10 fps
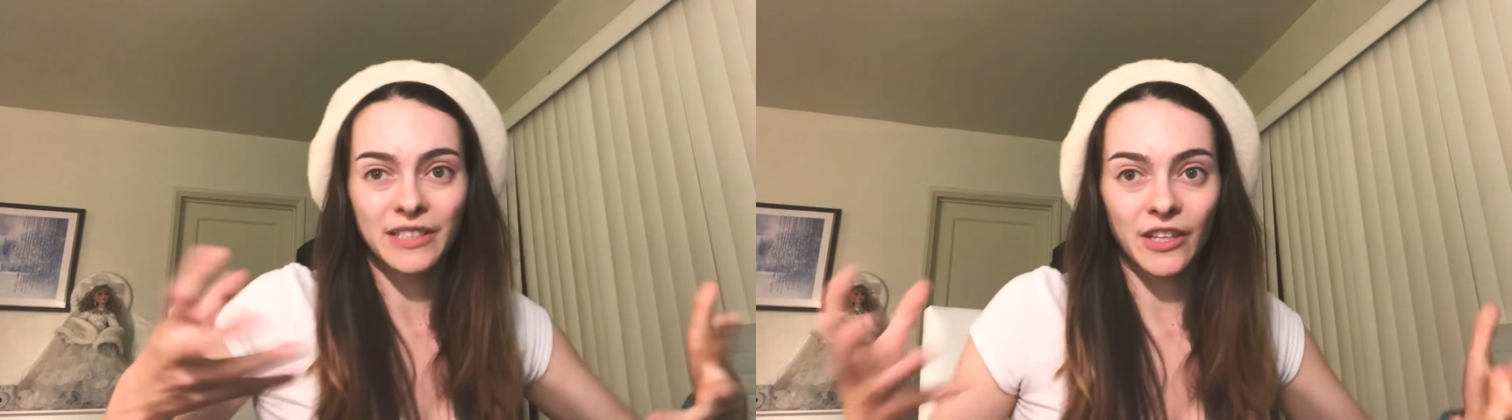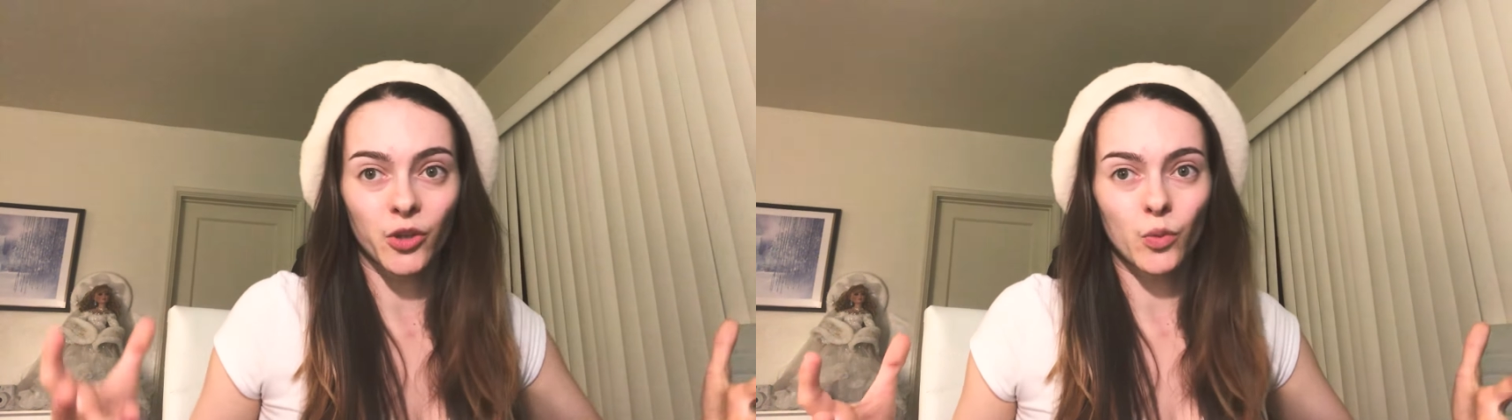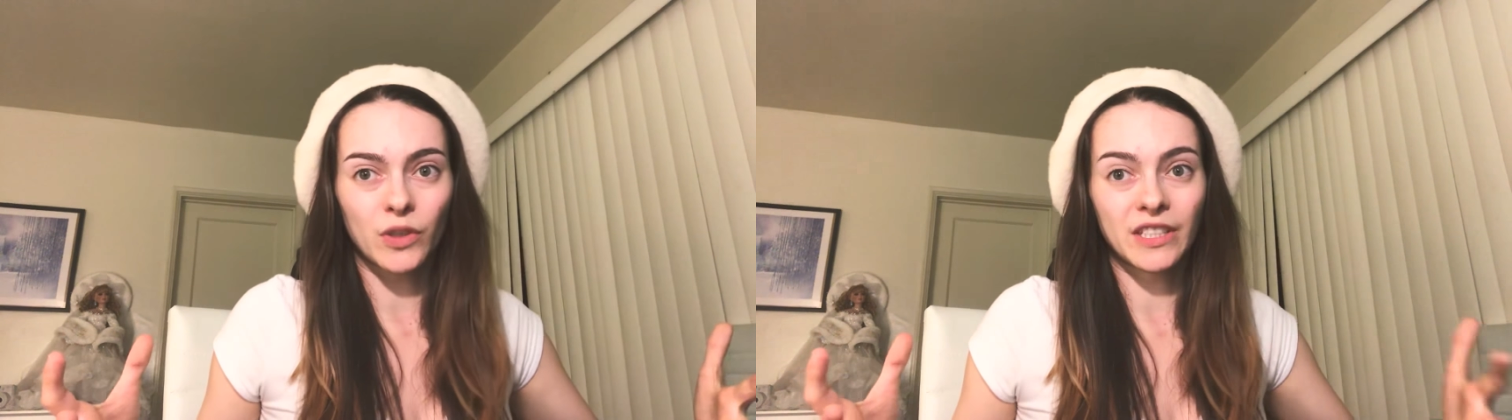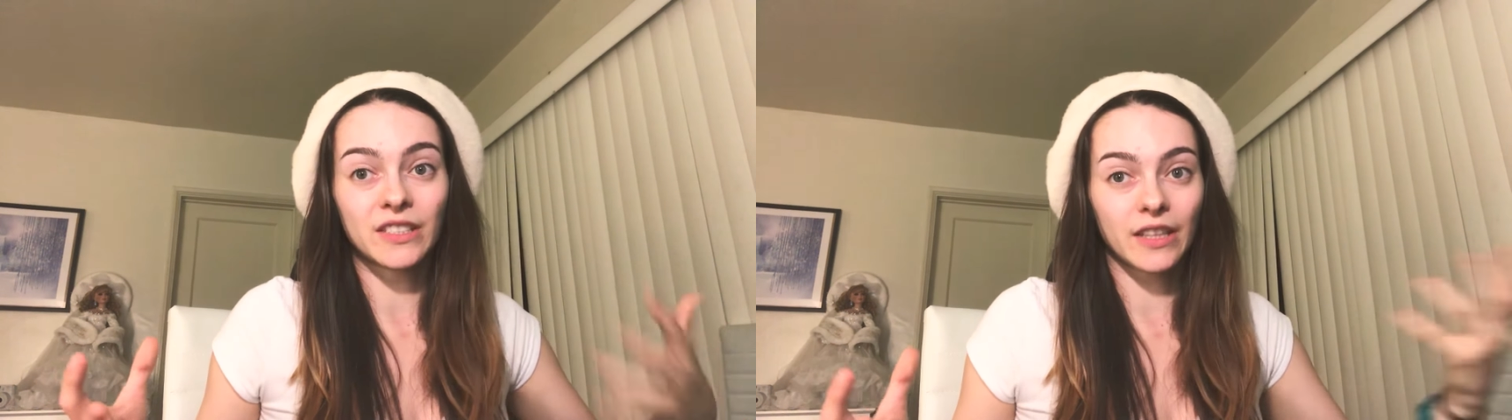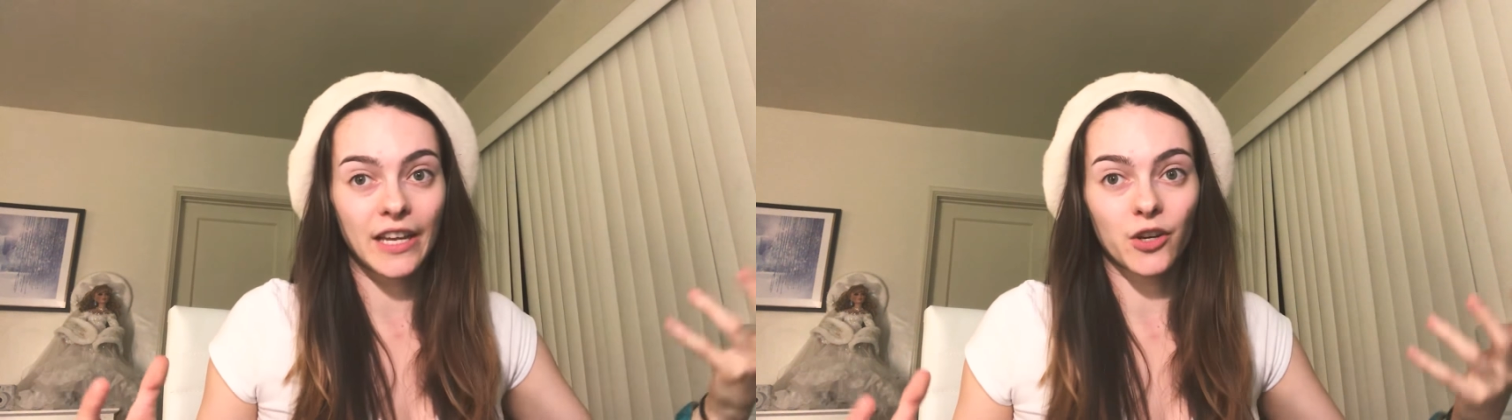Sandler was
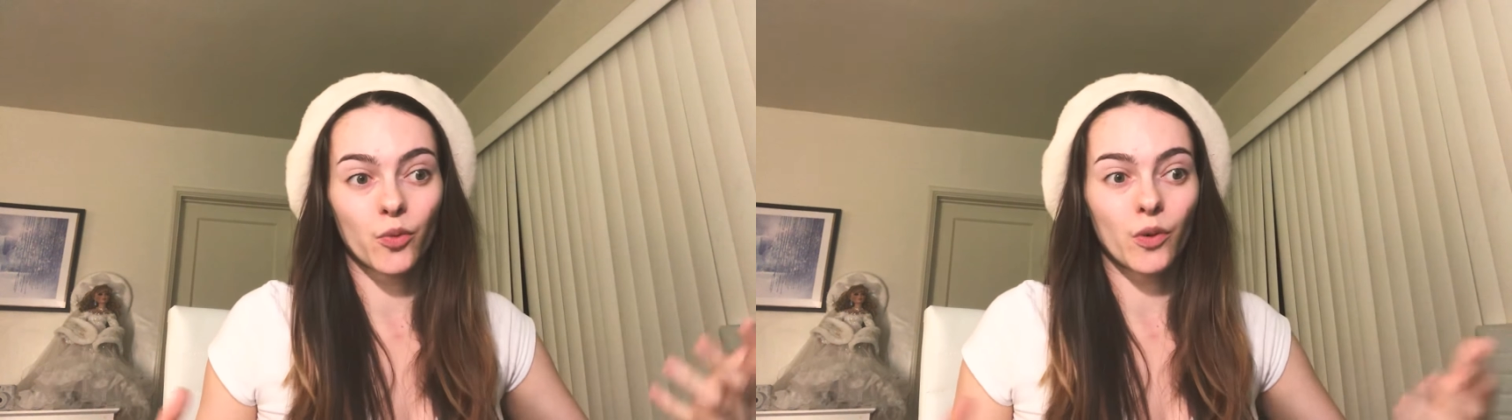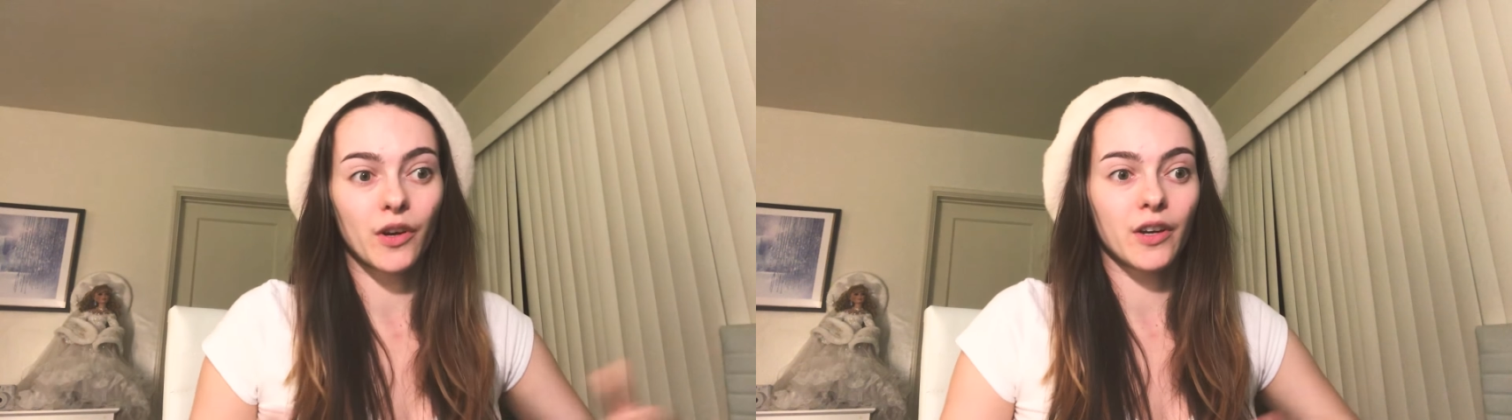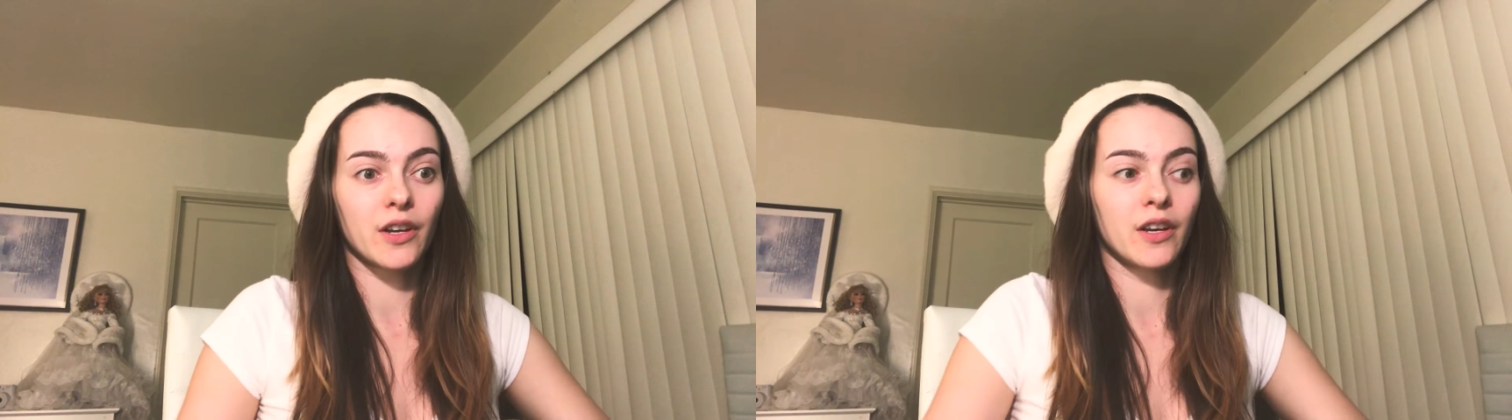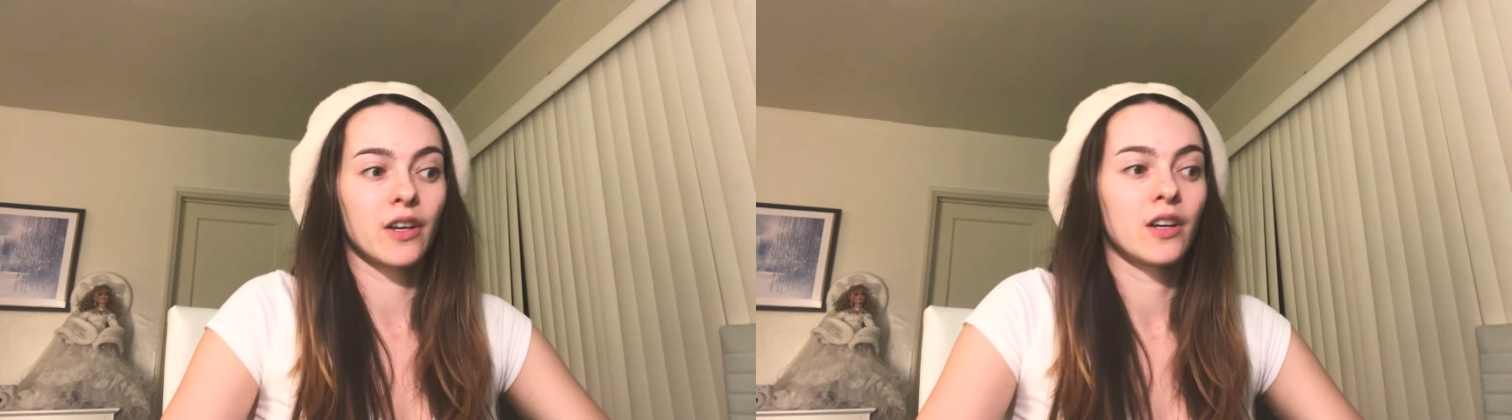his later work.